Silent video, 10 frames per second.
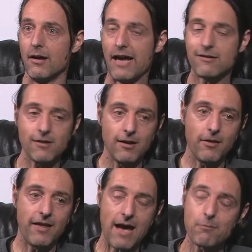Actually,
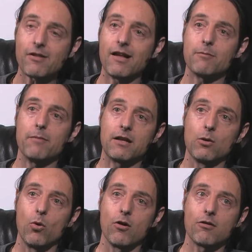the M-state matter
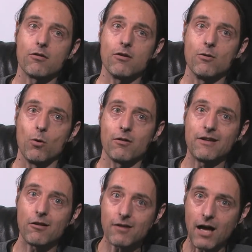was
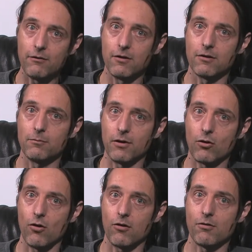discovered
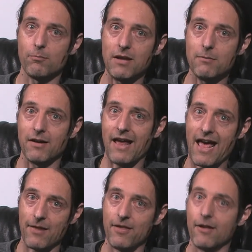because people
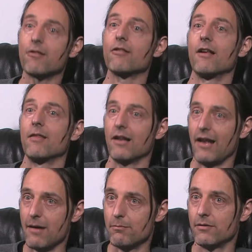had this in the
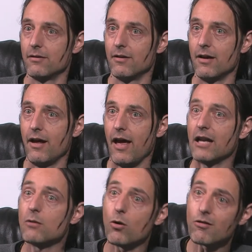lab,
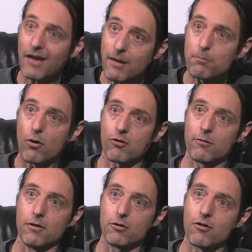and it was
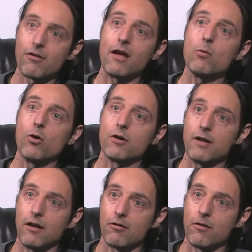impossible to say what it
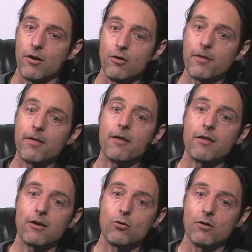is. The only thing
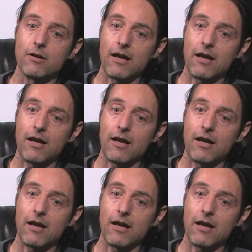they could